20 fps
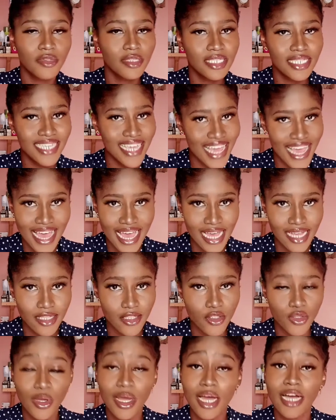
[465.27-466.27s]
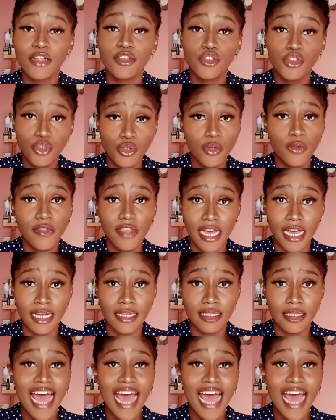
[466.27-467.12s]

Yes, you can do that.